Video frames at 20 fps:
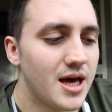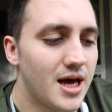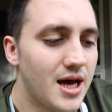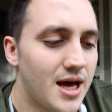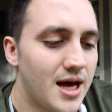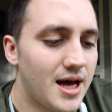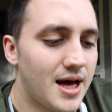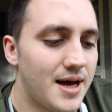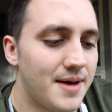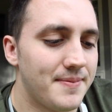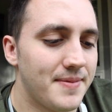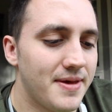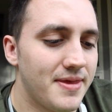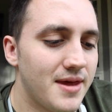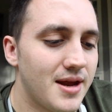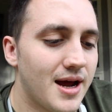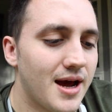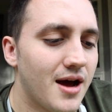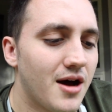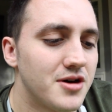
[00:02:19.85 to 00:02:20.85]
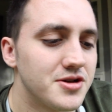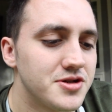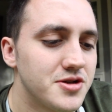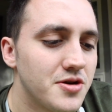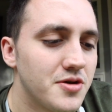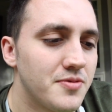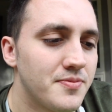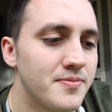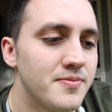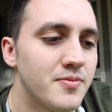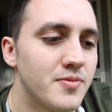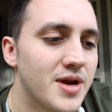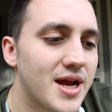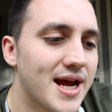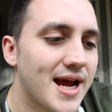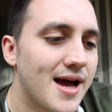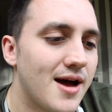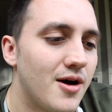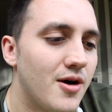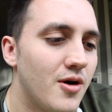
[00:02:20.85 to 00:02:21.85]
Um, and then I also, when I
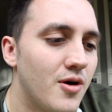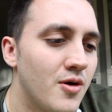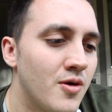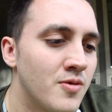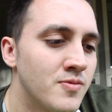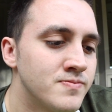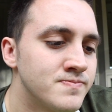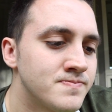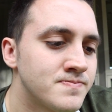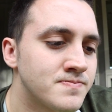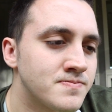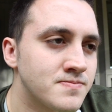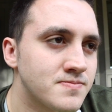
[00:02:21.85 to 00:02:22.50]
got home,